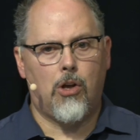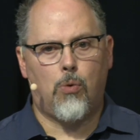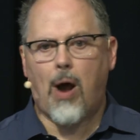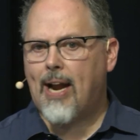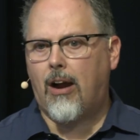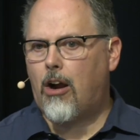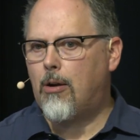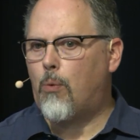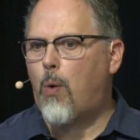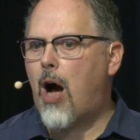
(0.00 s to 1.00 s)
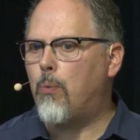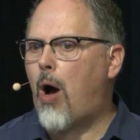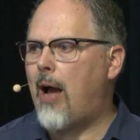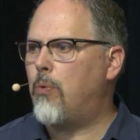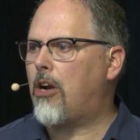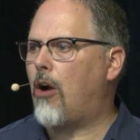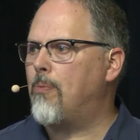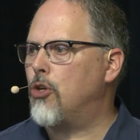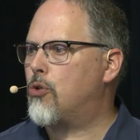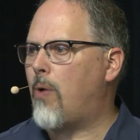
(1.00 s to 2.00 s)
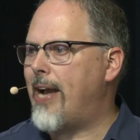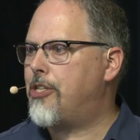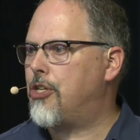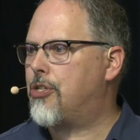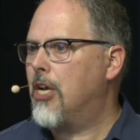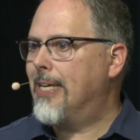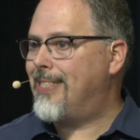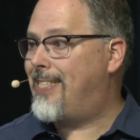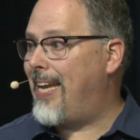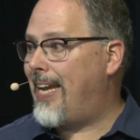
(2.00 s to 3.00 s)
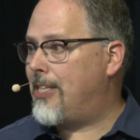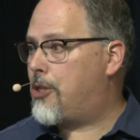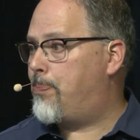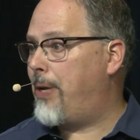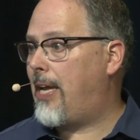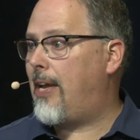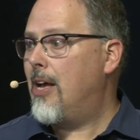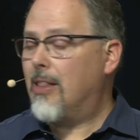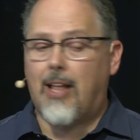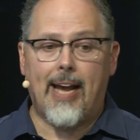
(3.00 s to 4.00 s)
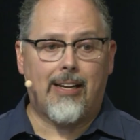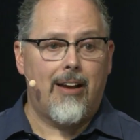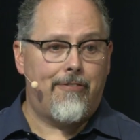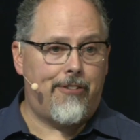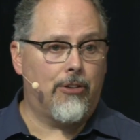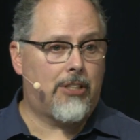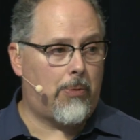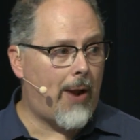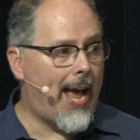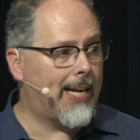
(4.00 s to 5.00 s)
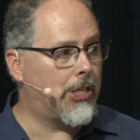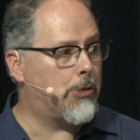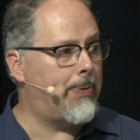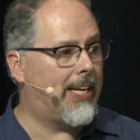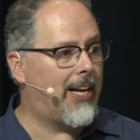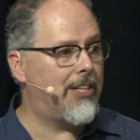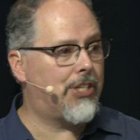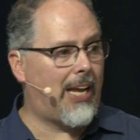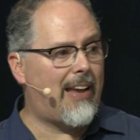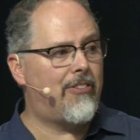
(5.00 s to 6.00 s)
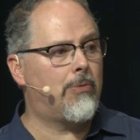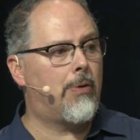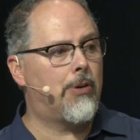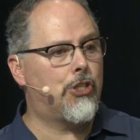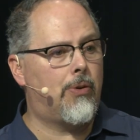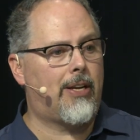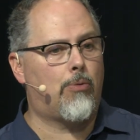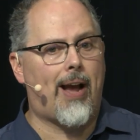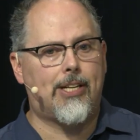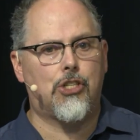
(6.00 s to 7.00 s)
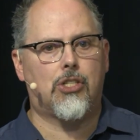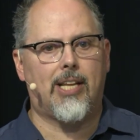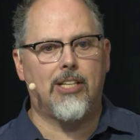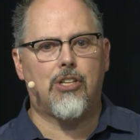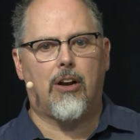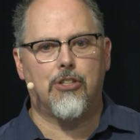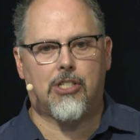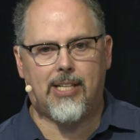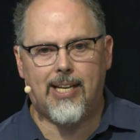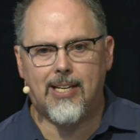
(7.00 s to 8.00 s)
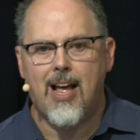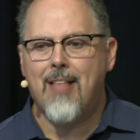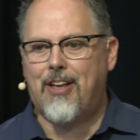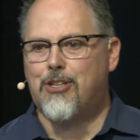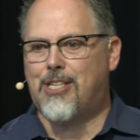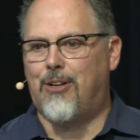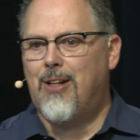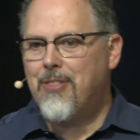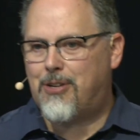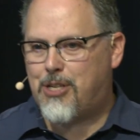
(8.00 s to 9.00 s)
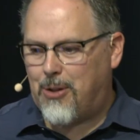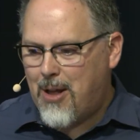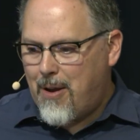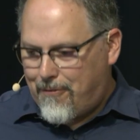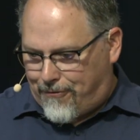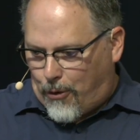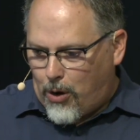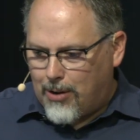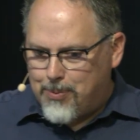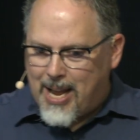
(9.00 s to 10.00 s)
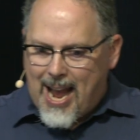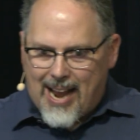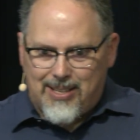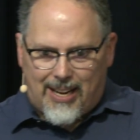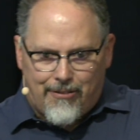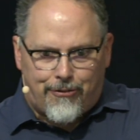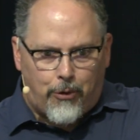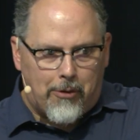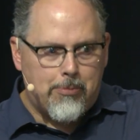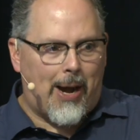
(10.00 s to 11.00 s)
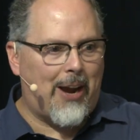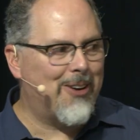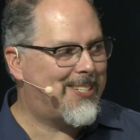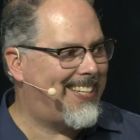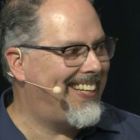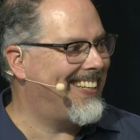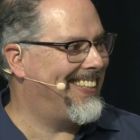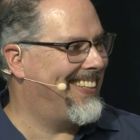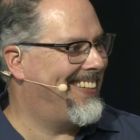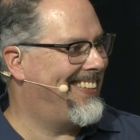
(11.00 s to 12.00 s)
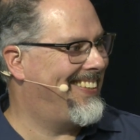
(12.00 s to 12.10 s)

Why, are, why, why would our most righteous deeds be like filthy rags? It's because even when we're doing righteous things in our sin, they're still, they're still formed and informed by our sin.